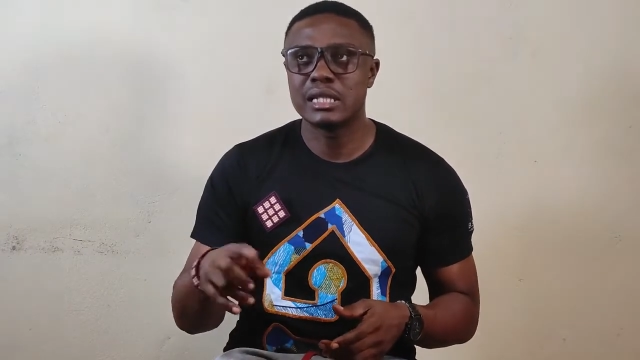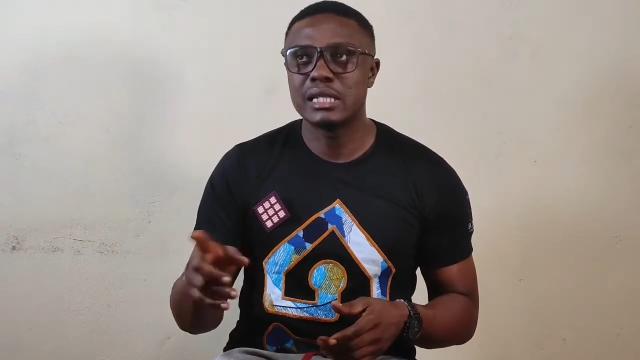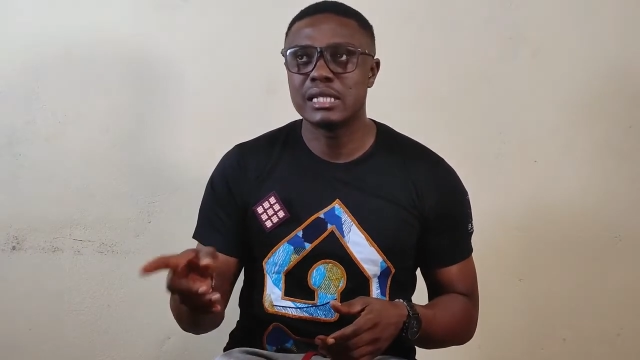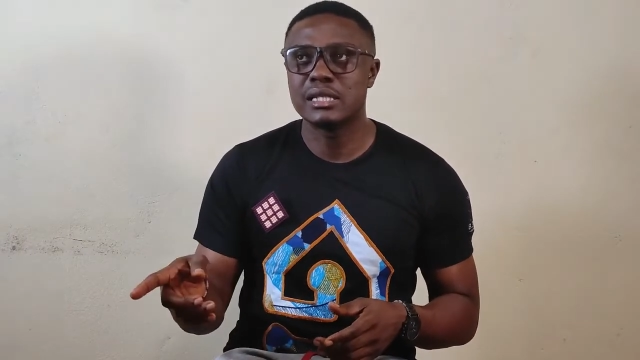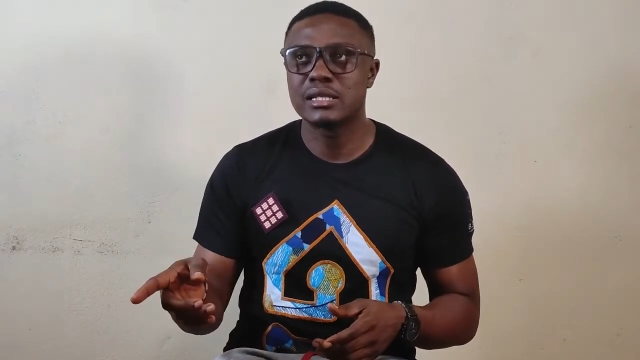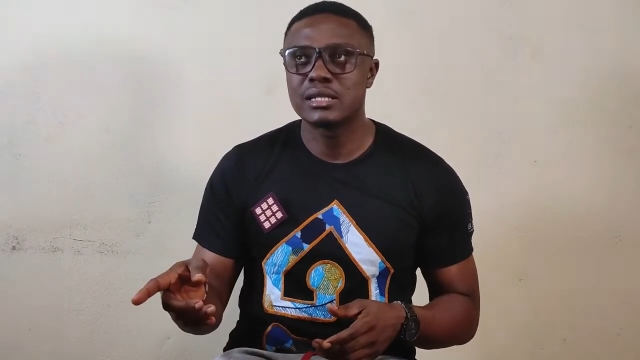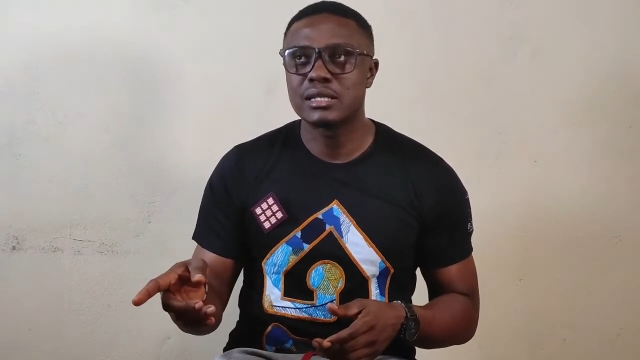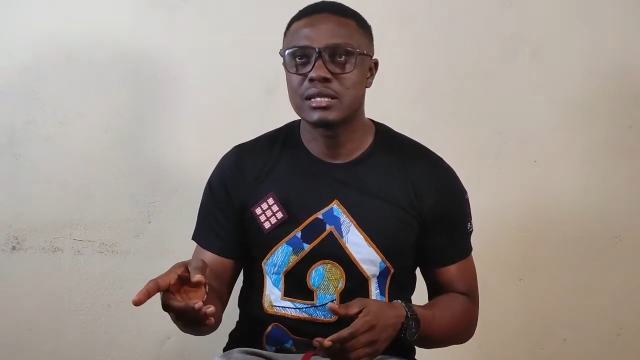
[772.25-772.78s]

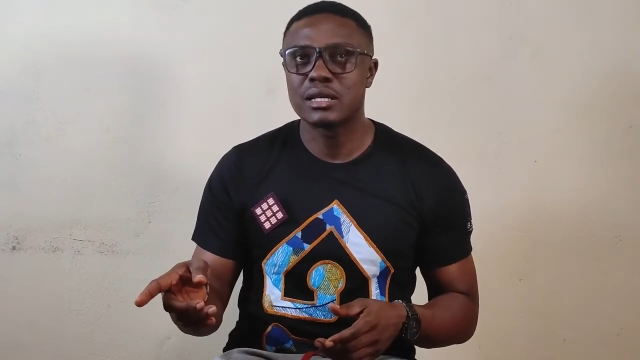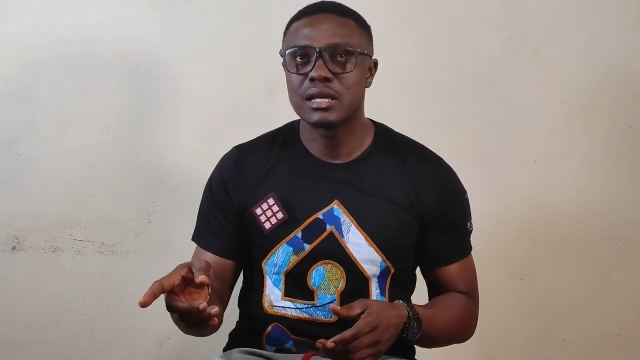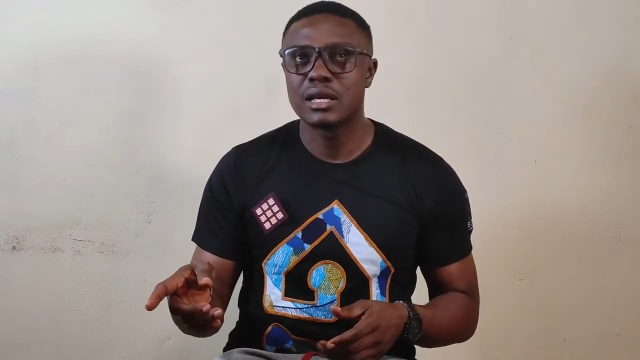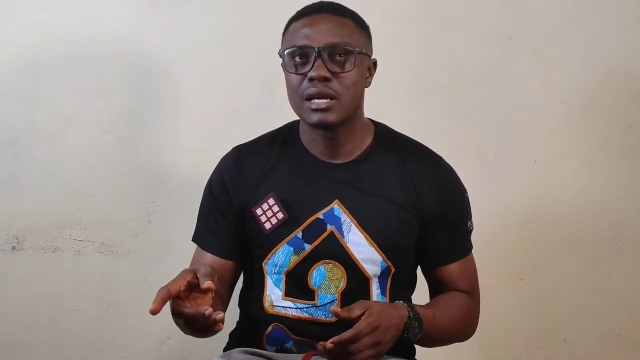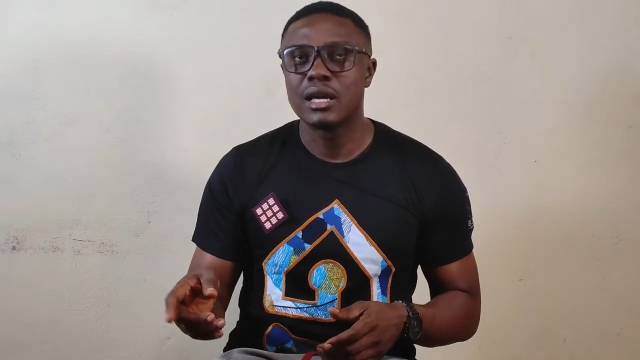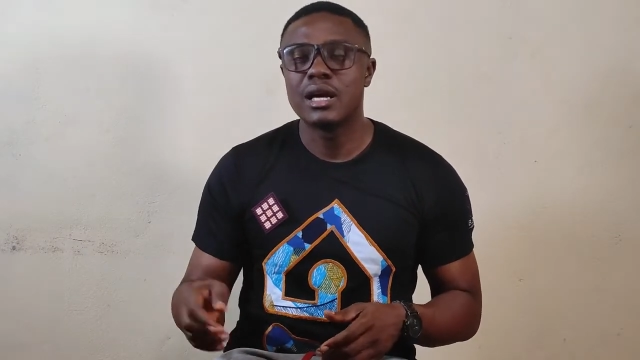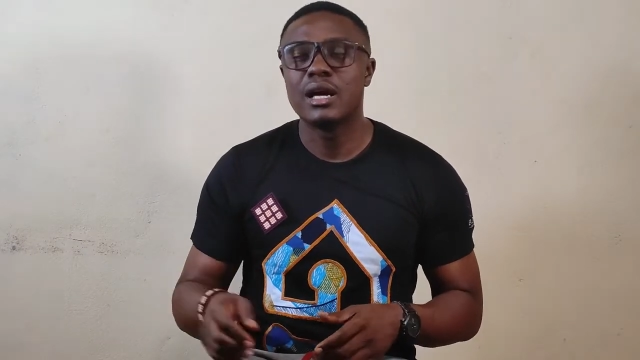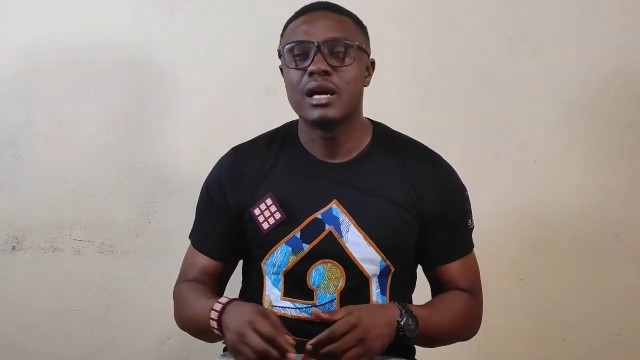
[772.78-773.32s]
list.
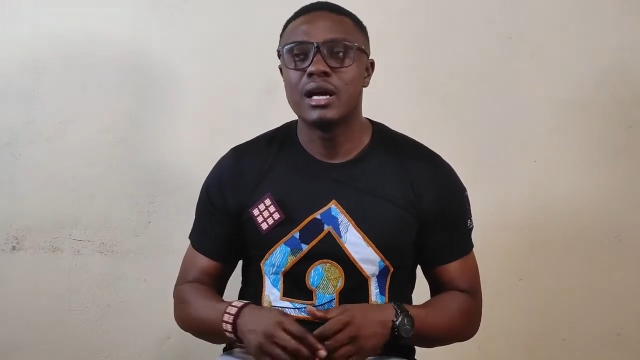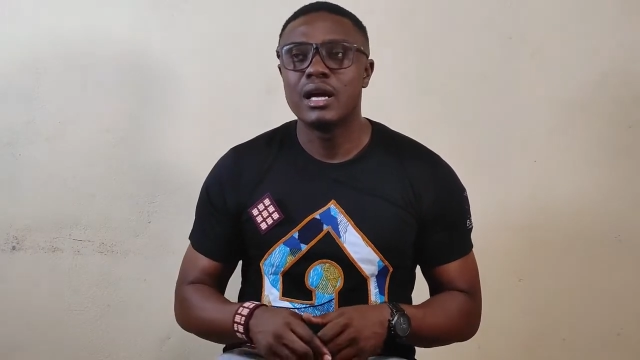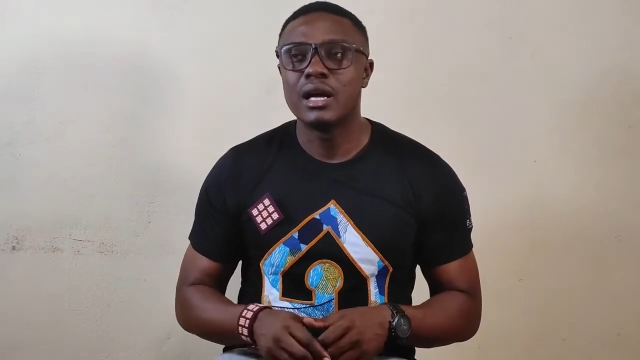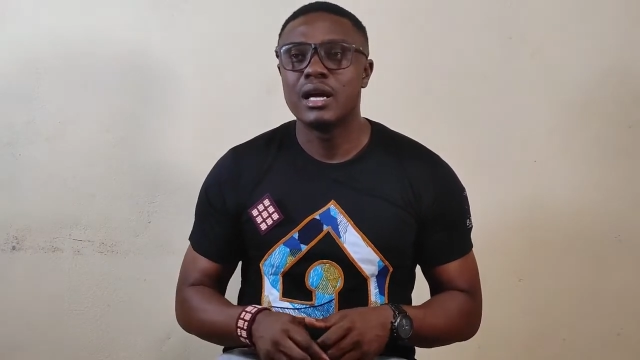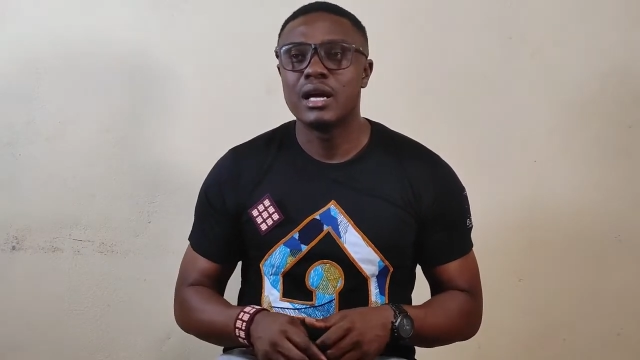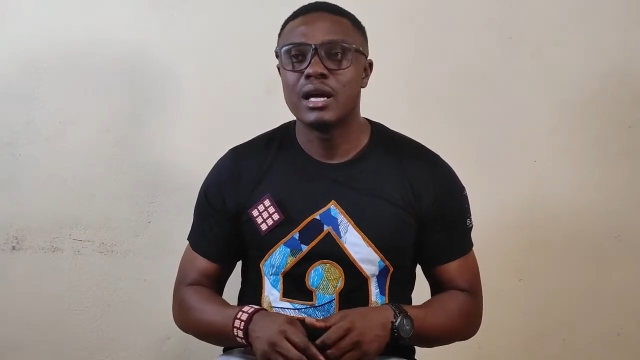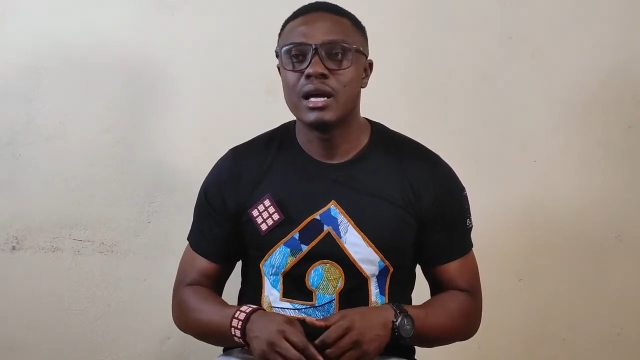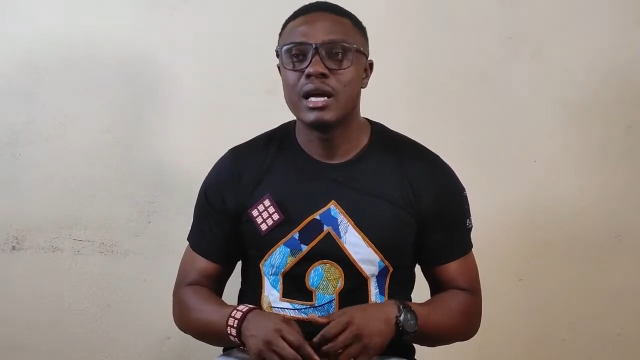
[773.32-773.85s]

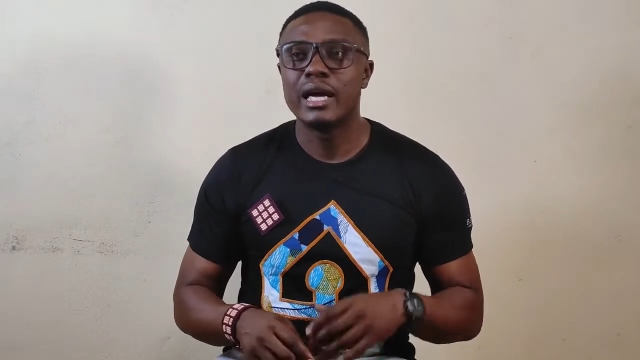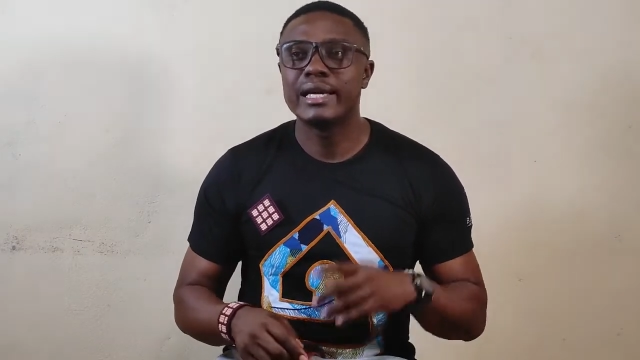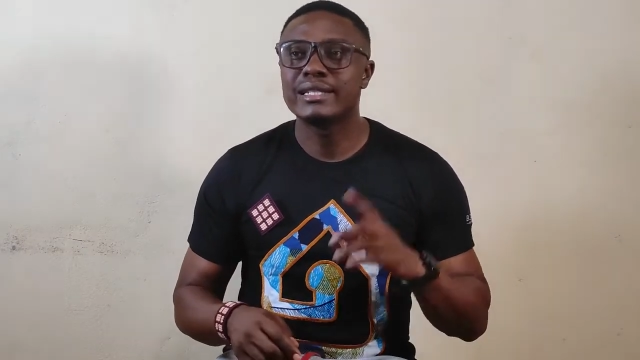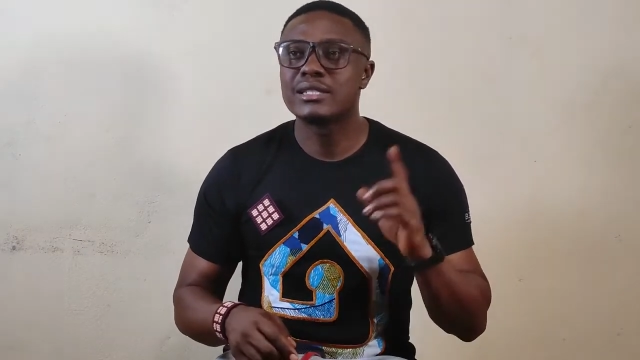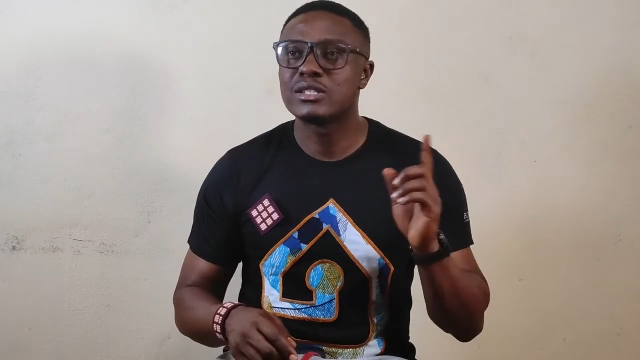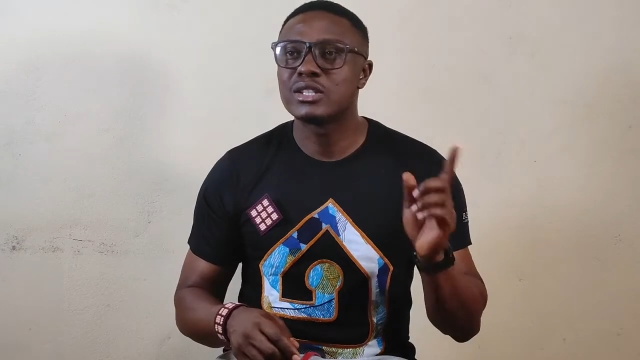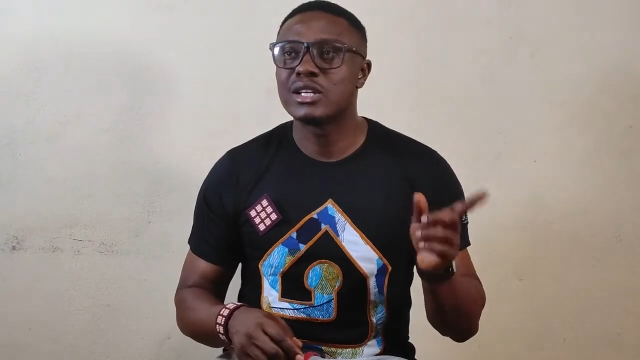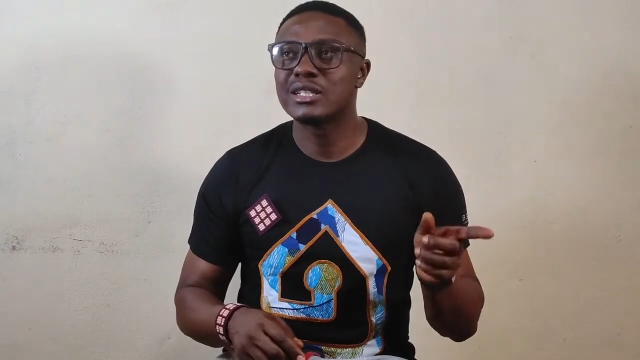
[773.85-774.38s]
It's
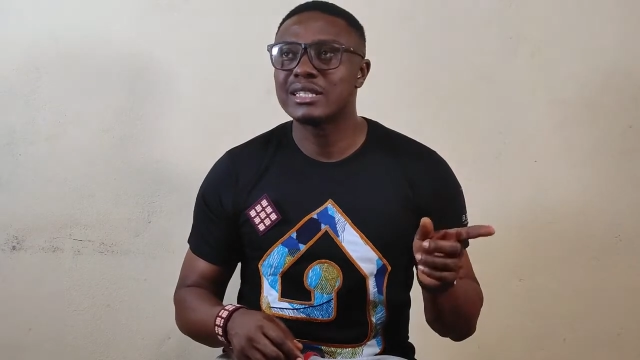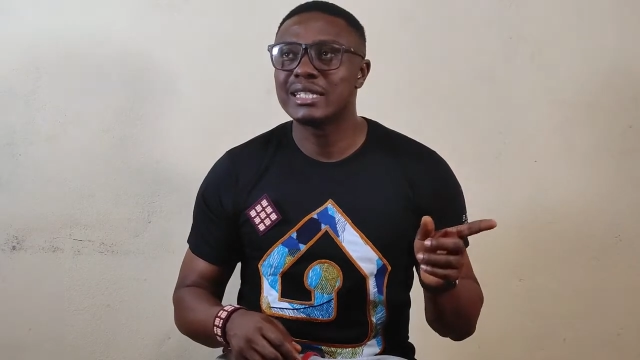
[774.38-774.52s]
not